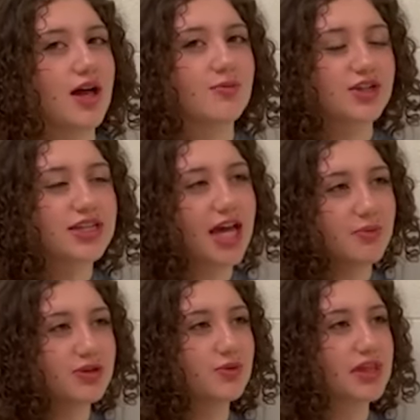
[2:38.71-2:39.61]
I'm really
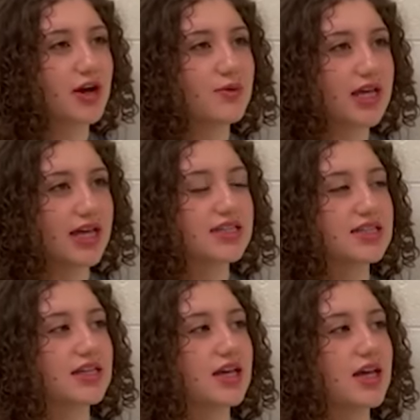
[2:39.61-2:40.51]
happy with how we
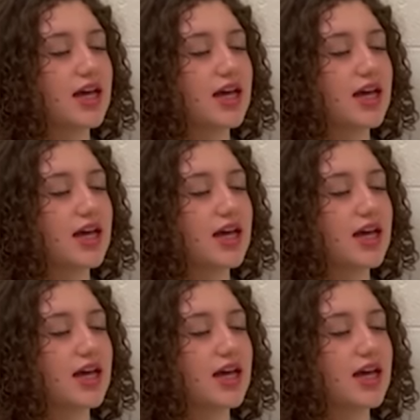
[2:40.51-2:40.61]
ended